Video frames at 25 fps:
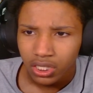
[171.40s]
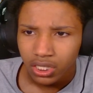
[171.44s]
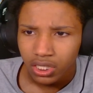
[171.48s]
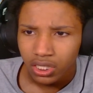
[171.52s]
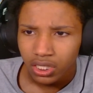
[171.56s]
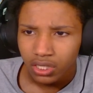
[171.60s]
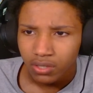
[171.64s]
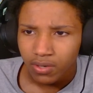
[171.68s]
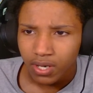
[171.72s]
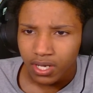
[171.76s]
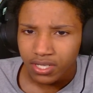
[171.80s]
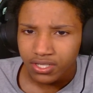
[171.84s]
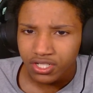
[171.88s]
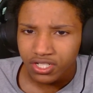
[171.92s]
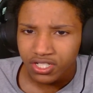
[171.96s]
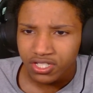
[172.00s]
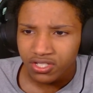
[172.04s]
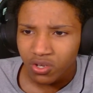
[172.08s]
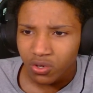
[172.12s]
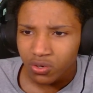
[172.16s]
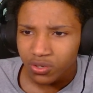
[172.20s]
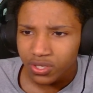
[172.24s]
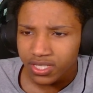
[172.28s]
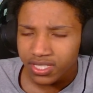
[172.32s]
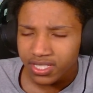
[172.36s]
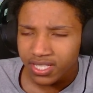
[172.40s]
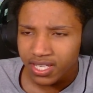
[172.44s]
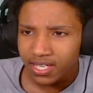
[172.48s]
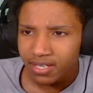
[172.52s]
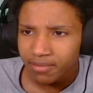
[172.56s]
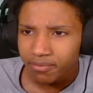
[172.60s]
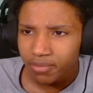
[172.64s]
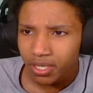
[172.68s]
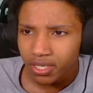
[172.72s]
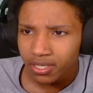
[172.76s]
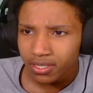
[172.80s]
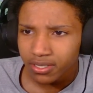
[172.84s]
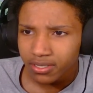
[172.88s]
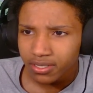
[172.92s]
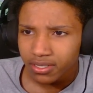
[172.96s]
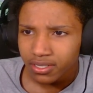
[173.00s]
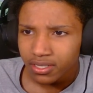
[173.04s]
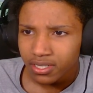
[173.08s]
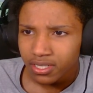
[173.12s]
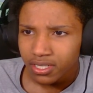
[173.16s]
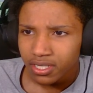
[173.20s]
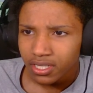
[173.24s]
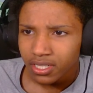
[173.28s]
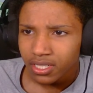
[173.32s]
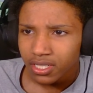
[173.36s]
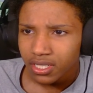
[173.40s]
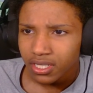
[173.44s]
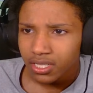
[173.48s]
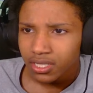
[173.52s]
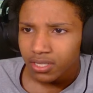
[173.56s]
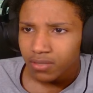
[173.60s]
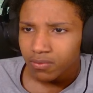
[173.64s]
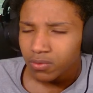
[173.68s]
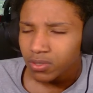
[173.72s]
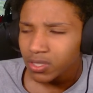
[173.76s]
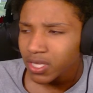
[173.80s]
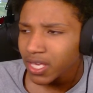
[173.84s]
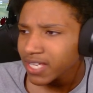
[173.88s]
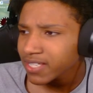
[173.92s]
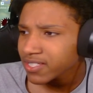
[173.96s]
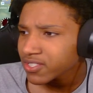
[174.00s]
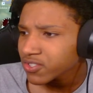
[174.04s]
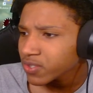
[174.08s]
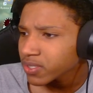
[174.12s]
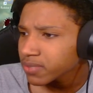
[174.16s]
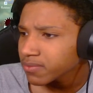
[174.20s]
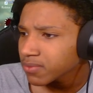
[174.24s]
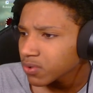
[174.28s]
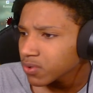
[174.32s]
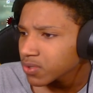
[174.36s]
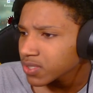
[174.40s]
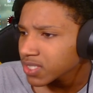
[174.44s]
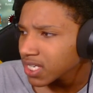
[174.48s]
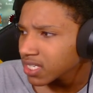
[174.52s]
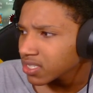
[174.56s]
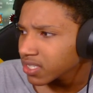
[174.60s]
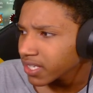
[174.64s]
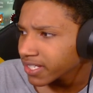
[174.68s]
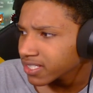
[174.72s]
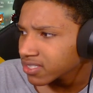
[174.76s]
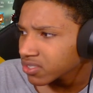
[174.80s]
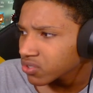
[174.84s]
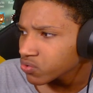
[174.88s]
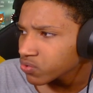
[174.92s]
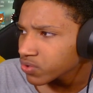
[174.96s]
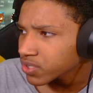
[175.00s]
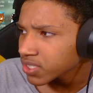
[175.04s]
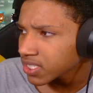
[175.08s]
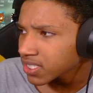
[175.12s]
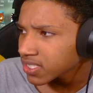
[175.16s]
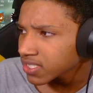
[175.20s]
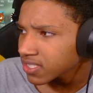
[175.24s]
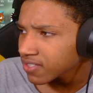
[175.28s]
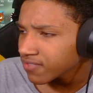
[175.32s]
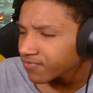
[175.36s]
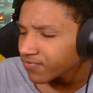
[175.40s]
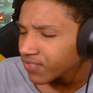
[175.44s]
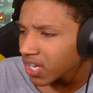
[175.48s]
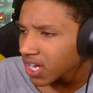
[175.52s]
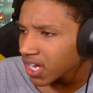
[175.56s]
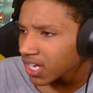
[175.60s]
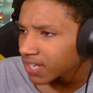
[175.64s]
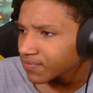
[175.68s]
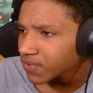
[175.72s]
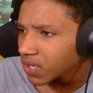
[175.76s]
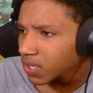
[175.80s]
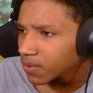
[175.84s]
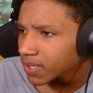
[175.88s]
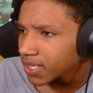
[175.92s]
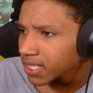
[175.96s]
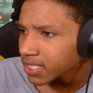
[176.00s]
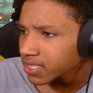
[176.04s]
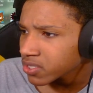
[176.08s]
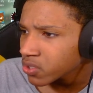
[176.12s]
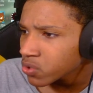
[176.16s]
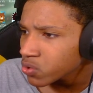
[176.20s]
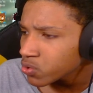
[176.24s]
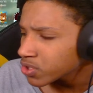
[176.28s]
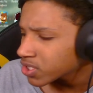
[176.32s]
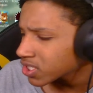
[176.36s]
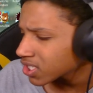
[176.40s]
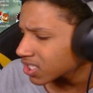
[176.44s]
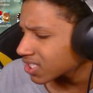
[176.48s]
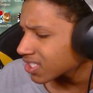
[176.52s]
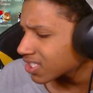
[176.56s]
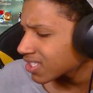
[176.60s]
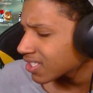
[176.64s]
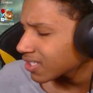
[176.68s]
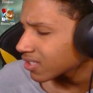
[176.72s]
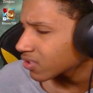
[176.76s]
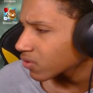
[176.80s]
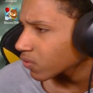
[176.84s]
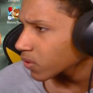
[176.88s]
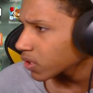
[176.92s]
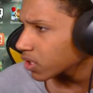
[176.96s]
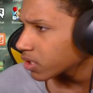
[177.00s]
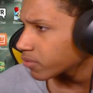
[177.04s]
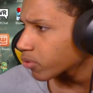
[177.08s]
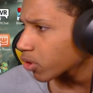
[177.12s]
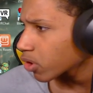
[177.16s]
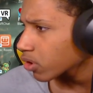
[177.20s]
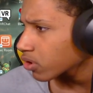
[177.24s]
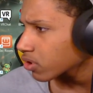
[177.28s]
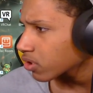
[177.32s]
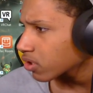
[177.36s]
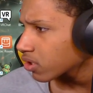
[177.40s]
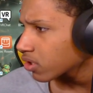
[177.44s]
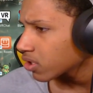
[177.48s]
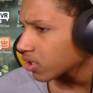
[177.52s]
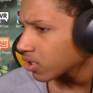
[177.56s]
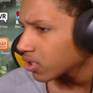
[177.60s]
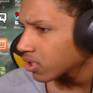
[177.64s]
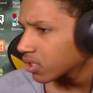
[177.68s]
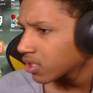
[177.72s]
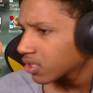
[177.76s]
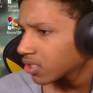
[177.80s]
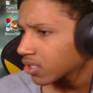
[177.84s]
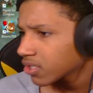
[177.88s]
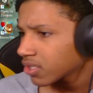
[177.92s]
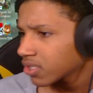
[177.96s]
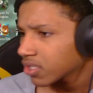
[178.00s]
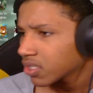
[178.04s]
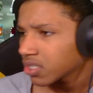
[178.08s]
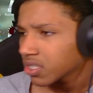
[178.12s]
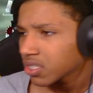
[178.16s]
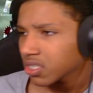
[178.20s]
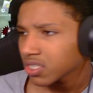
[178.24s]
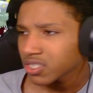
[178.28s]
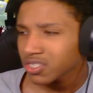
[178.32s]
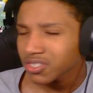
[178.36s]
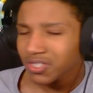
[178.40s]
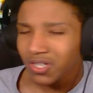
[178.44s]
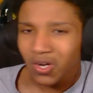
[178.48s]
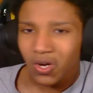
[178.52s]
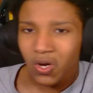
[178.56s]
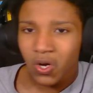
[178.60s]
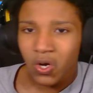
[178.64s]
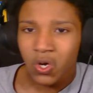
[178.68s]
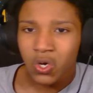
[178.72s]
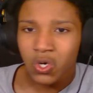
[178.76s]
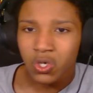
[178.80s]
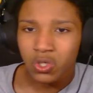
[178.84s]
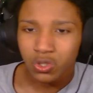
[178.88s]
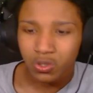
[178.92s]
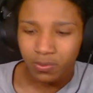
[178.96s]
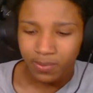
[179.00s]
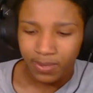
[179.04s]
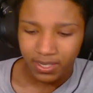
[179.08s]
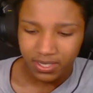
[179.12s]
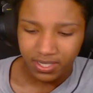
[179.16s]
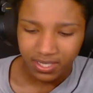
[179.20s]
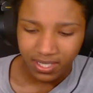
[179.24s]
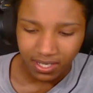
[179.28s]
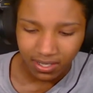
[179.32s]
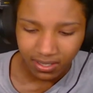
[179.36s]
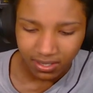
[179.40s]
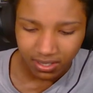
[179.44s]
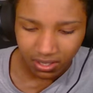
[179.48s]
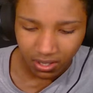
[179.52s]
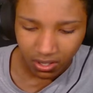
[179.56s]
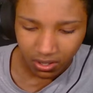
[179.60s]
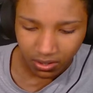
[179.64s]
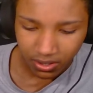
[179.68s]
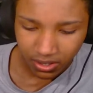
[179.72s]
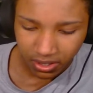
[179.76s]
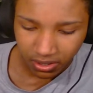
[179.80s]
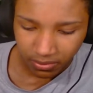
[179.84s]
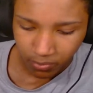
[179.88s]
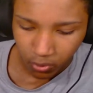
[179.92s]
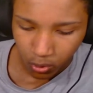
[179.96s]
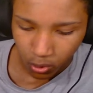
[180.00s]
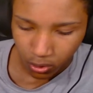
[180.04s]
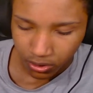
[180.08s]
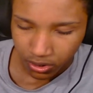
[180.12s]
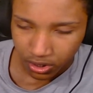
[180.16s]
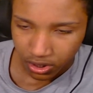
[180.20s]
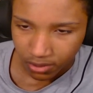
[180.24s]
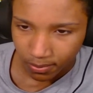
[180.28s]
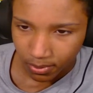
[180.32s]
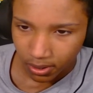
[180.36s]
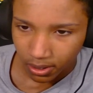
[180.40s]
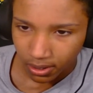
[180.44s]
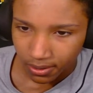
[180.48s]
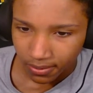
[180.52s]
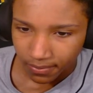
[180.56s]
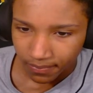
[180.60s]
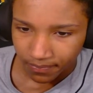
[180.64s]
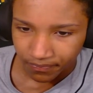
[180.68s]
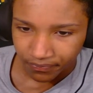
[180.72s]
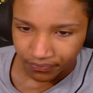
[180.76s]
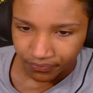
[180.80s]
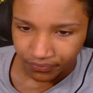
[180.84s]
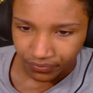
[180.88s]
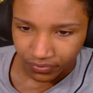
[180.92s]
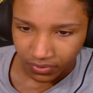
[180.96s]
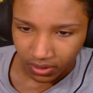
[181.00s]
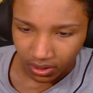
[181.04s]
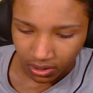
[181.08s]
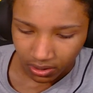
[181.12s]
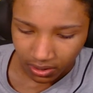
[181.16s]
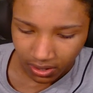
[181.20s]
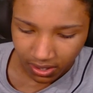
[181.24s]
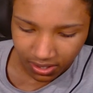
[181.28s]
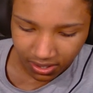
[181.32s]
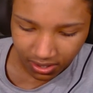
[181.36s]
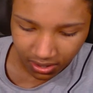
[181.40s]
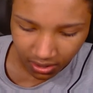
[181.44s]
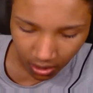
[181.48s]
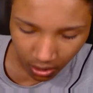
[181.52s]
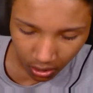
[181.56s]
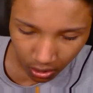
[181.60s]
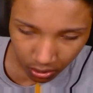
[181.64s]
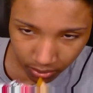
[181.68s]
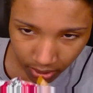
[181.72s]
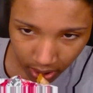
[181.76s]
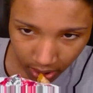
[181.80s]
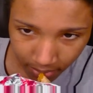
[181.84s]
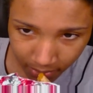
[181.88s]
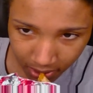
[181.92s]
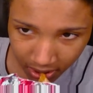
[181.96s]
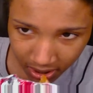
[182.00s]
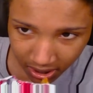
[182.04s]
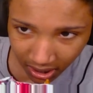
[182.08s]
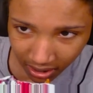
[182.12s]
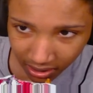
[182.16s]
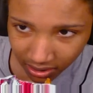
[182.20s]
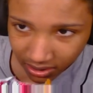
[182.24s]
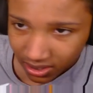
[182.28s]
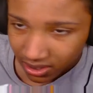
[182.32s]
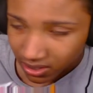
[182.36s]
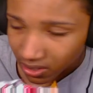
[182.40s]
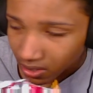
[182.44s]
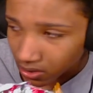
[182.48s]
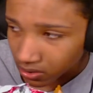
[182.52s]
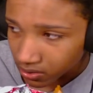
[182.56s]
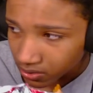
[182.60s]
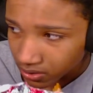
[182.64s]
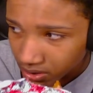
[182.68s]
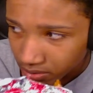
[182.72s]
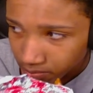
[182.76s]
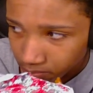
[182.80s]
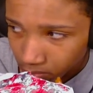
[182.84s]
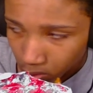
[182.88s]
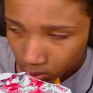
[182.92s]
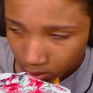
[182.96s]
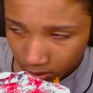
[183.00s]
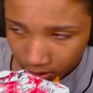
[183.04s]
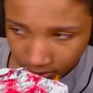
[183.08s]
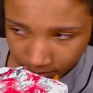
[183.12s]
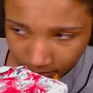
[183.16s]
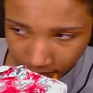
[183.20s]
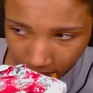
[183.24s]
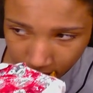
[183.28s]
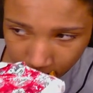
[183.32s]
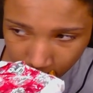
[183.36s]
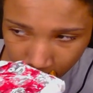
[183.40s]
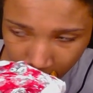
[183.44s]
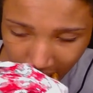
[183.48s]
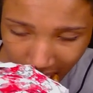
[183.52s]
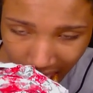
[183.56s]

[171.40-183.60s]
Well, I just noticed that, bro. Well, last stream, we was at like 265. Now we at 263, bro. Yo, bro, shout out to all the supporters, bro. Let's go, baby. Shout out to all the supporters, baby.